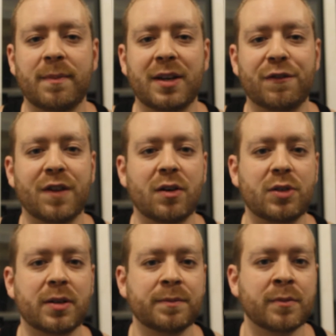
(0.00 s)
in
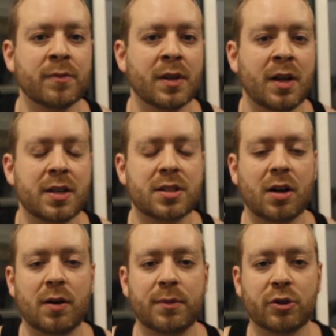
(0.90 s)
midfield.
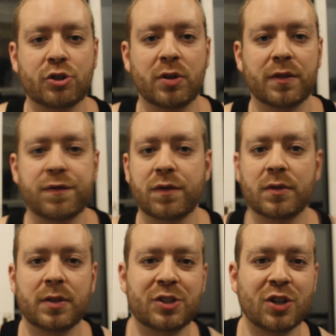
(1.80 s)
So I'm not sure if
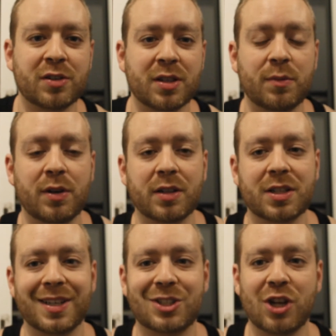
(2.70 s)
Jose Mourinho is
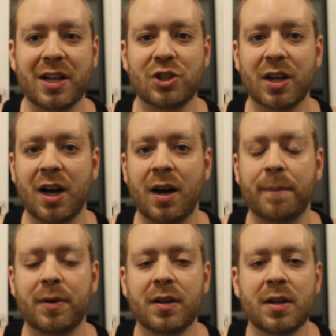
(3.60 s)
going to change it
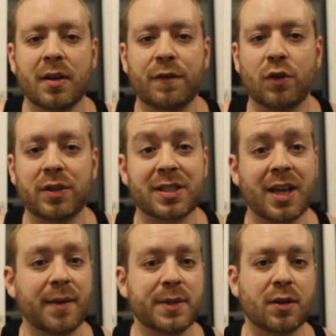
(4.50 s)
up for this
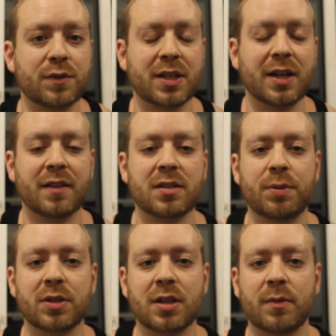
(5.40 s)
game. He's obviously going to have to
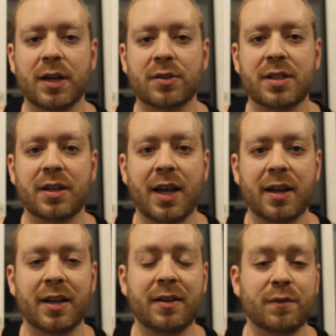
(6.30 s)
put someone else in
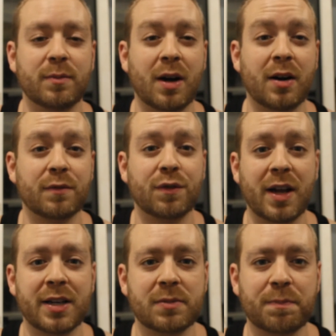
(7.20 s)
Marouane
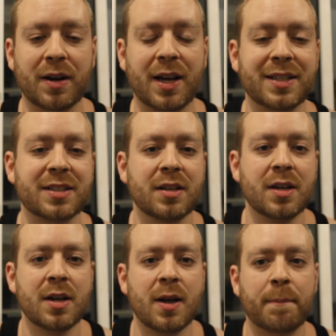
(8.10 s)
Fellaini's place.
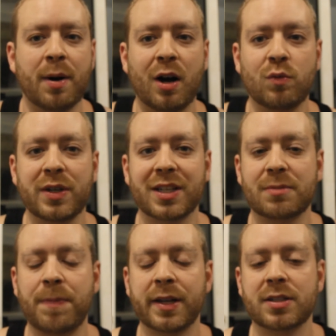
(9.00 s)
But I would
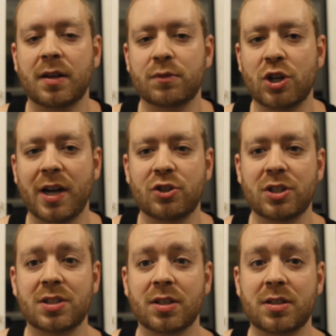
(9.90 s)
expect some
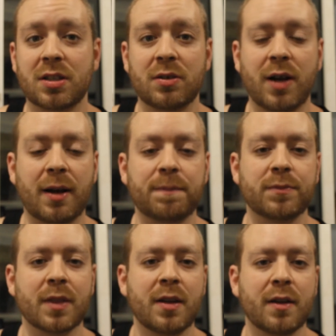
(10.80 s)
changes to
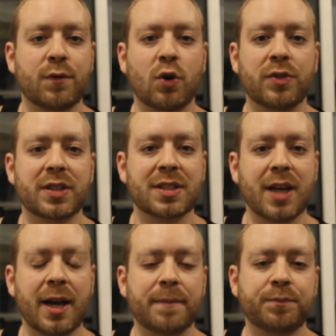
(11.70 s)
happen for this
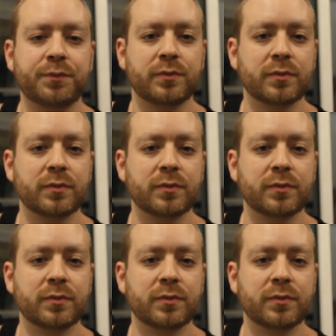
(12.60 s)
game.